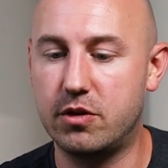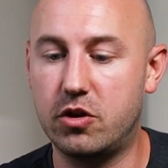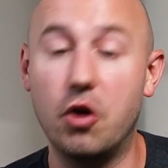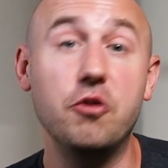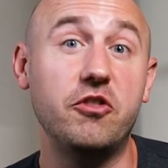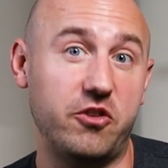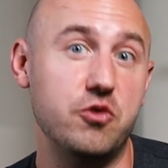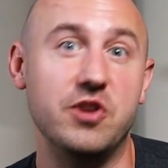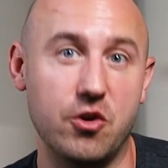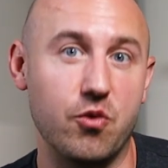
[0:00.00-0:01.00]
close
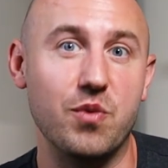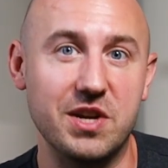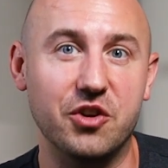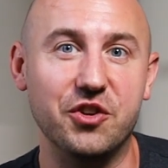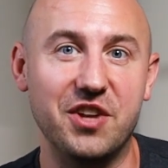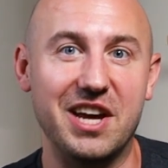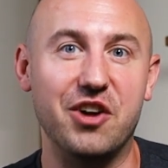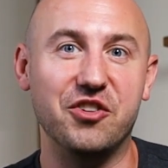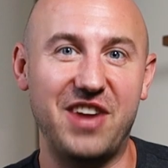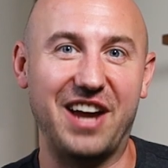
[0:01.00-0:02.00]
to your real
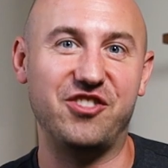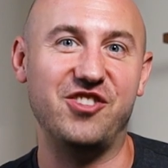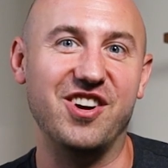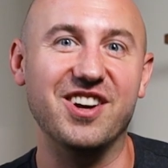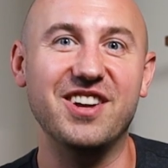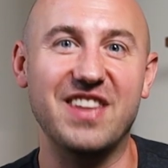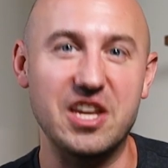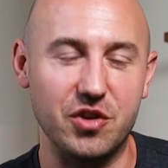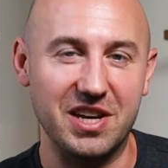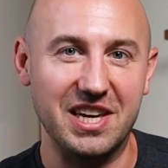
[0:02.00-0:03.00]
nail texture that
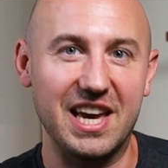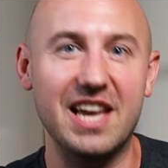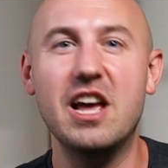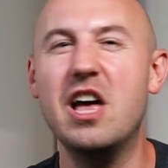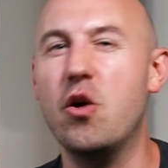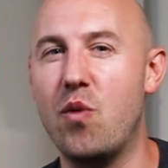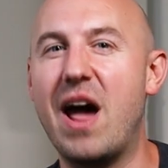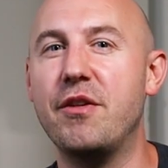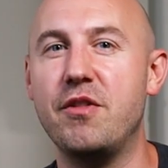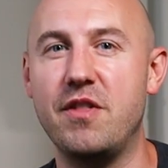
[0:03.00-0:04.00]
you can get
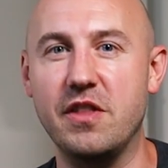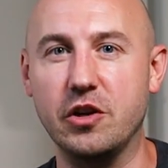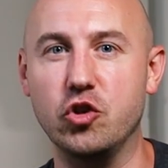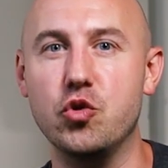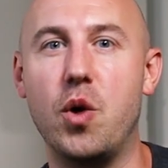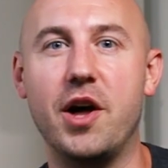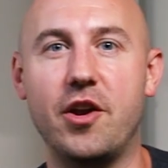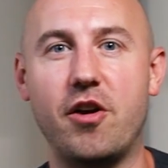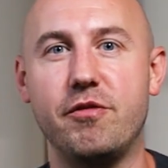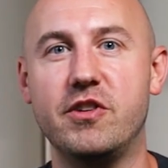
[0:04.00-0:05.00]
rather than the glue-on
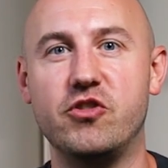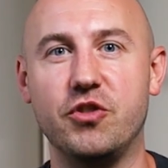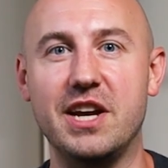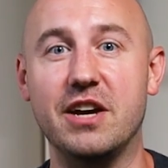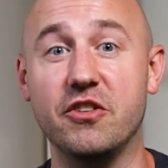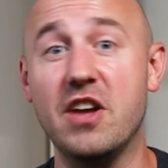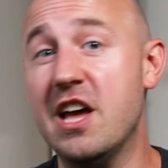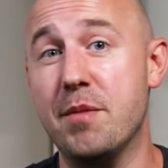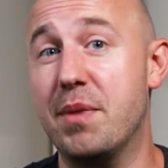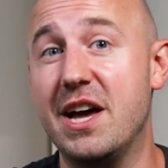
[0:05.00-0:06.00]
artificial nails.
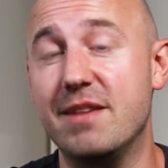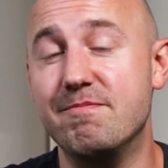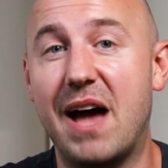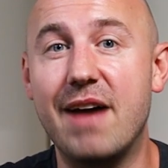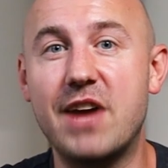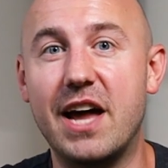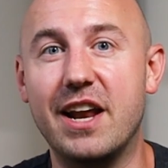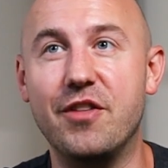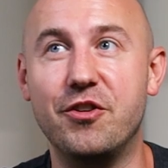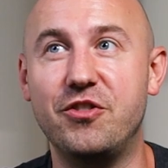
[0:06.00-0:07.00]
But I've got
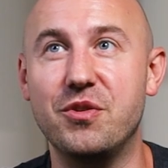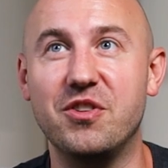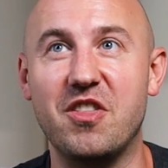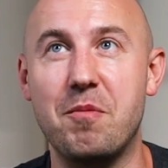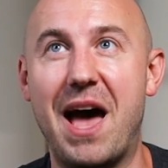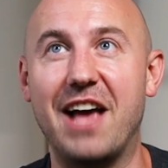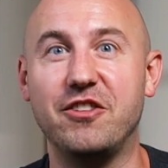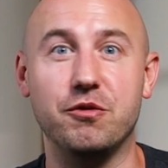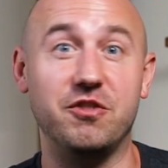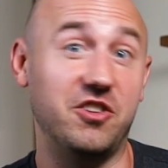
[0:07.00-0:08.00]
other students in the
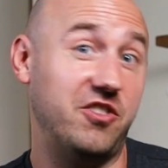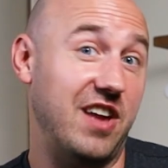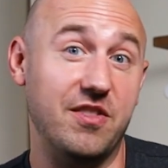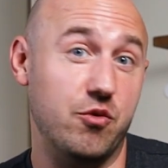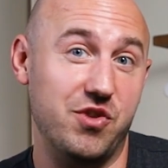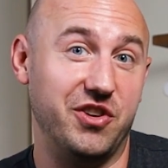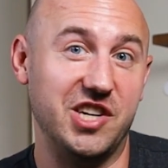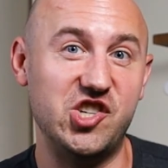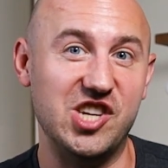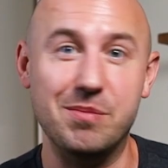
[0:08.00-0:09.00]
past who've just said the really
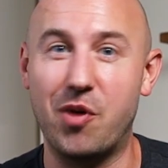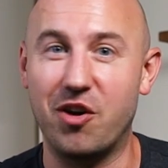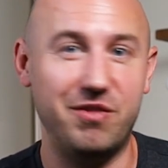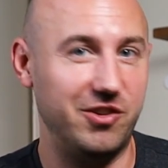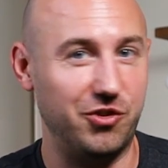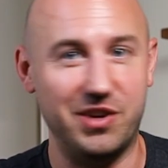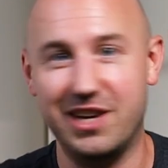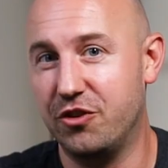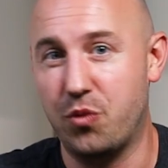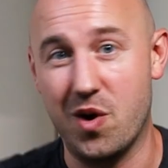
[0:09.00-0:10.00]
cheap artificial
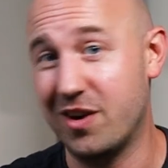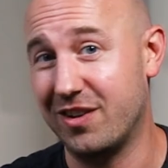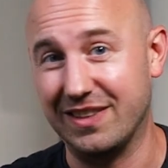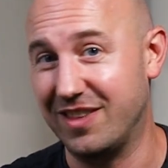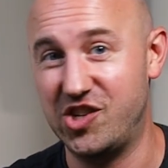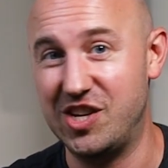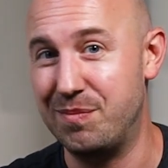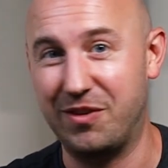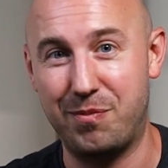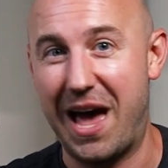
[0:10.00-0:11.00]
nails work, like the
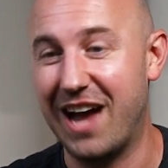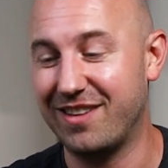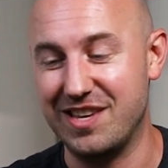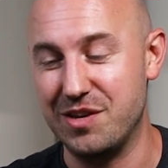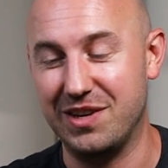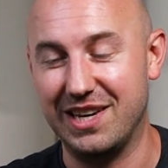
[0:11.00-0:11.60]
cheapest packs that you can